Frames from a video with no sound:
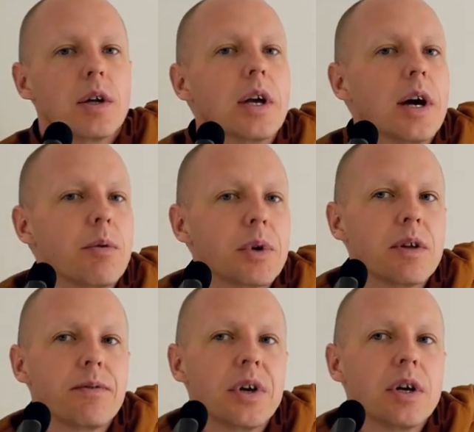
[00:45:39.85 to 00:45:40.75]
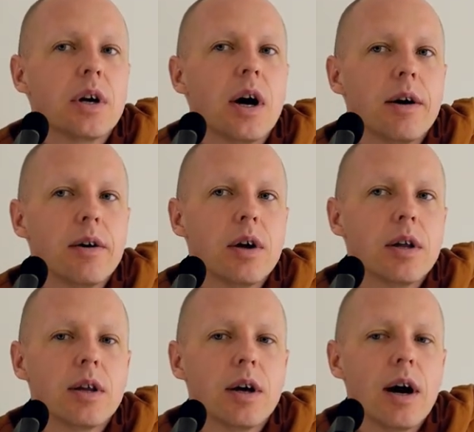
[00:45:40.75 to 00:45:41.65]
Yeah, with the fear, uh,
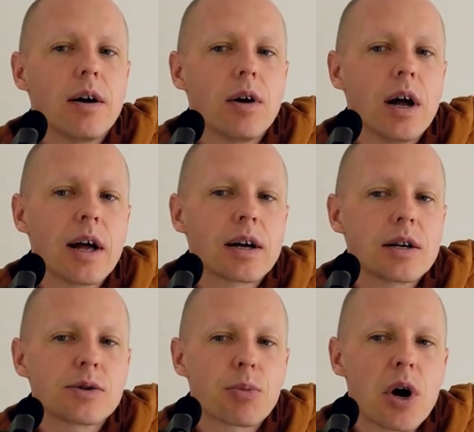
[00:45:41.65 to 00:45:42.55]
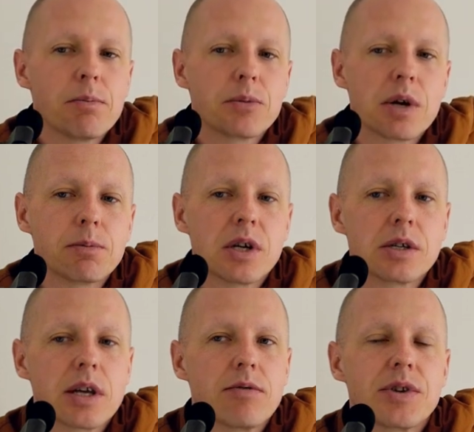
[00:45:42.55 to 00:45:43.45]
the, I, I like Ajahn Brahm
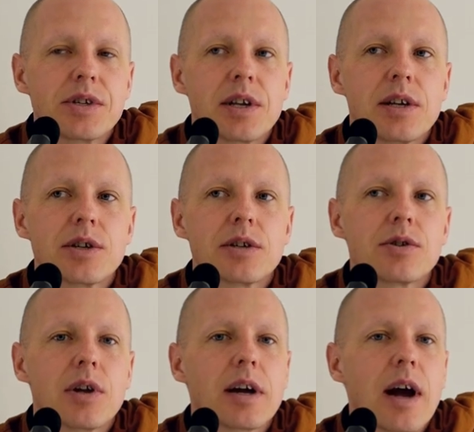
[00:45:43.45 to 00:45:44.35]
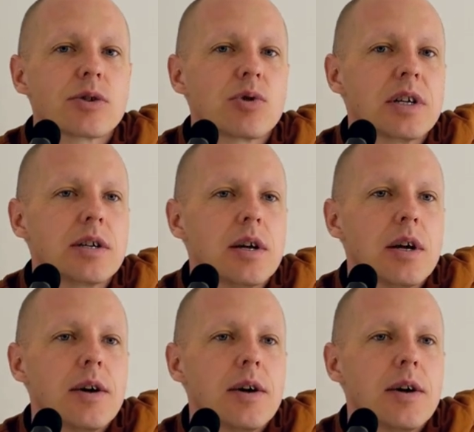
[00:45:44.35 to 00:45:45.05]
sometimes gives his teachings, like actually,